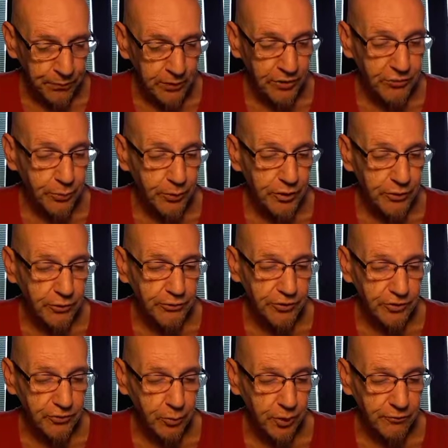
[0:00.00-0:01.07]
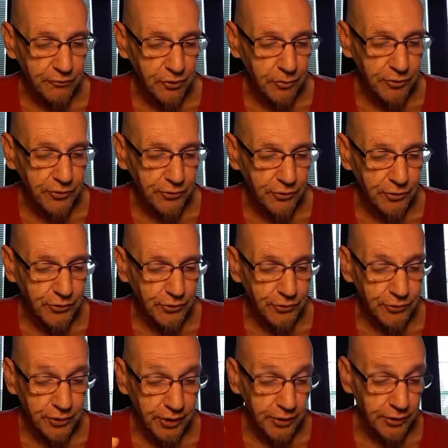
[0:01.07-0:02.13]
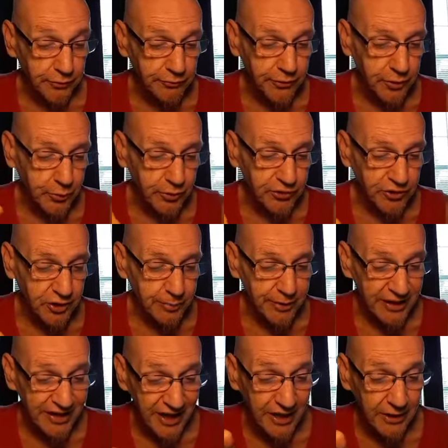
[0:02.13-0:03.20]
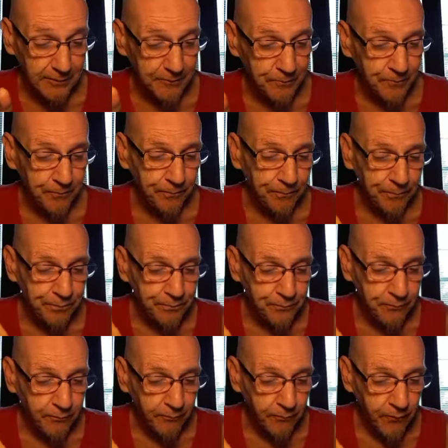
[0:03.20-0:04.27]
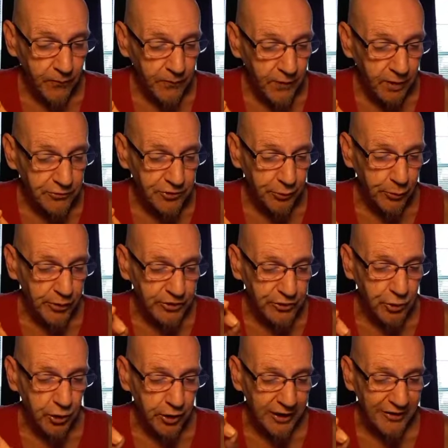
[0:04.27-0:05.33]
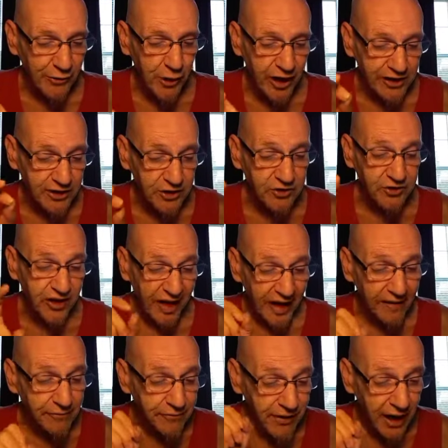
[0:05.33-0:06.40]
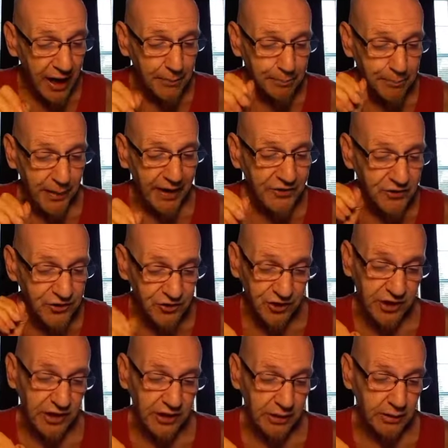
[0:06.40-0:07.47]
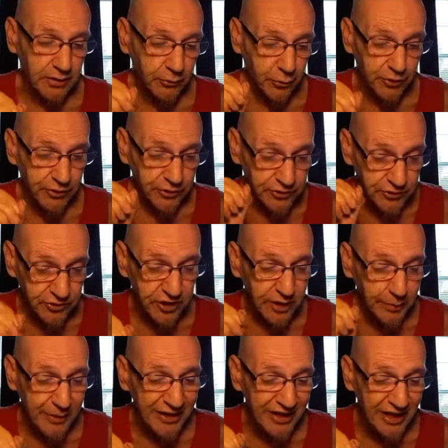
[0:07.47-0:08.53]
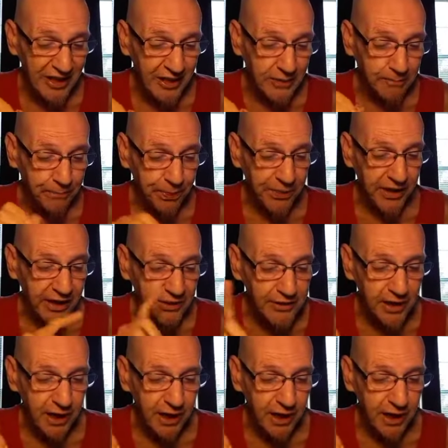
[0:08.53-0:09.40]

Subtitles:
This one here says what pharmaceuticals can interfere with CBD. Serious drug interactions have not been seen with CBD in